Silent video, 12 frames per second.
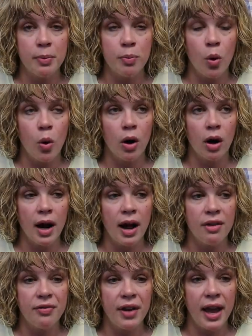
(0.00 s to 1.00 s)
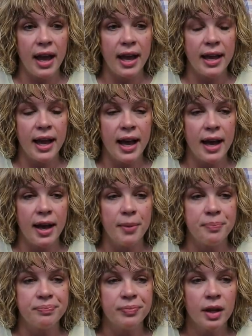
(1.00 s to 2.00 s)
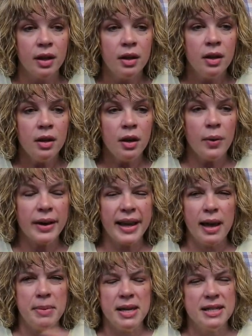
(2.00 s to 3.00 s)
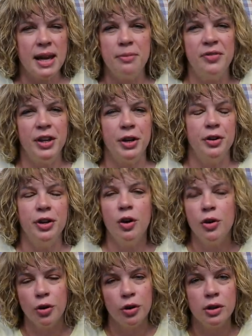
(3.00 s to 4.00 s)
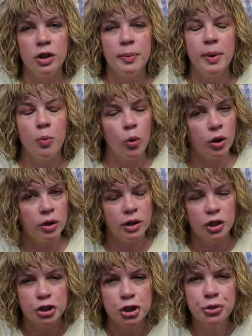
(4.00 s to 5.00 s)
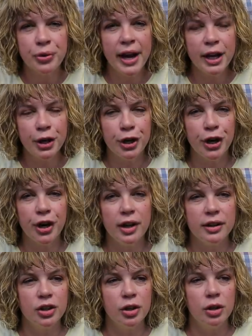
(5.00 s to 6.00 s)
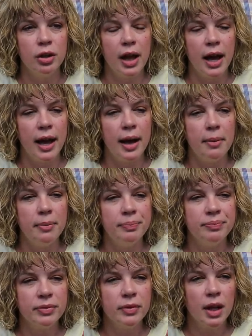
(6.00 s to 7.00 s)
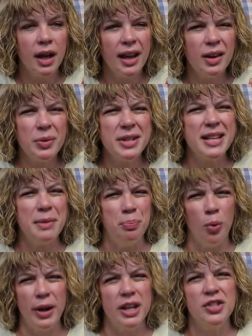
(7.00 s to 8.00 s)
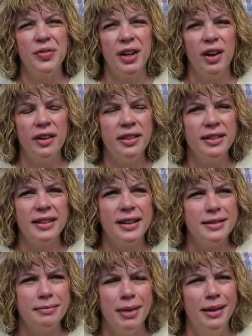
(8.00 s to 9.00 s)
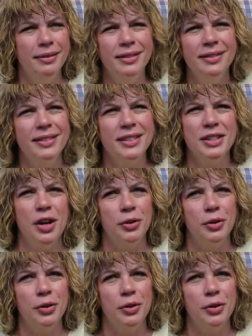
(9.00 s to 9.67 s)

bit more of a, um, oh, a gamine type figure. You know, you're a little bit more, a little straighter, a little, um, I don't want to say boyish figure. I think that's, because